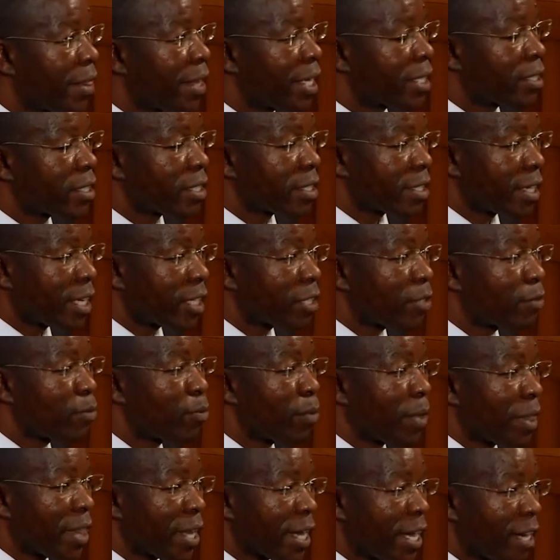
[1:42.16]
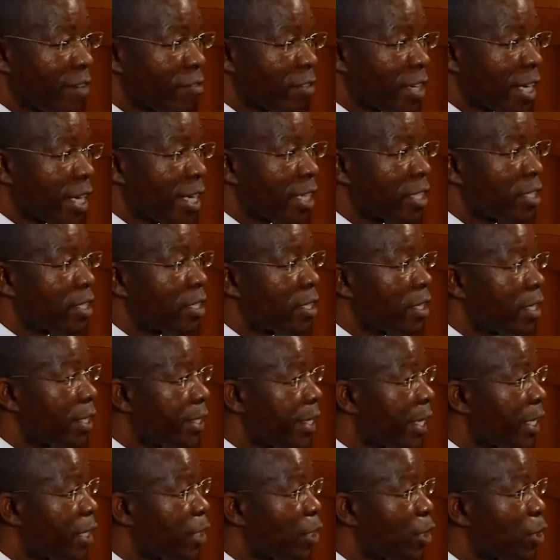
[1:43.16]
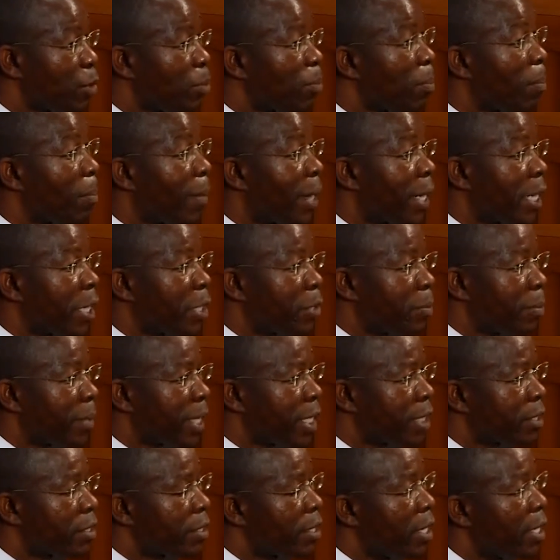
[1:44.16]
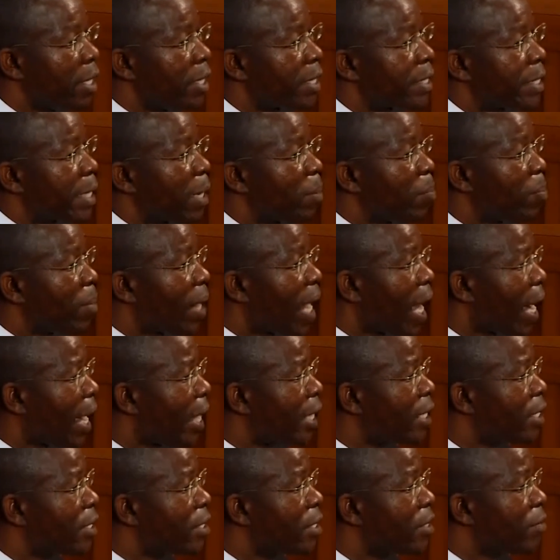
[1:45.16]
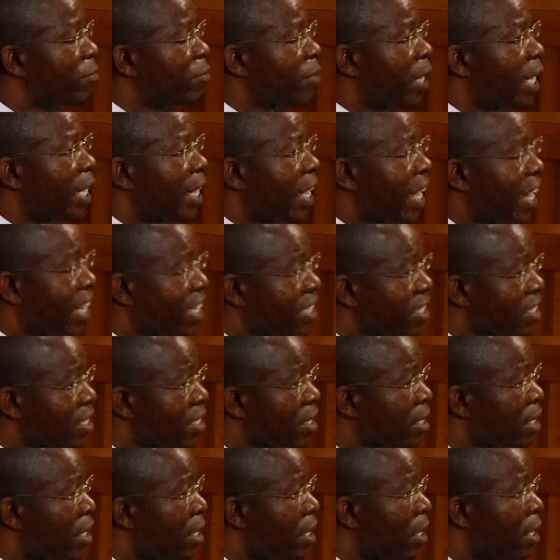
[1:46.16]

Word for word: that start with governance, leadership, management, supplies, finance,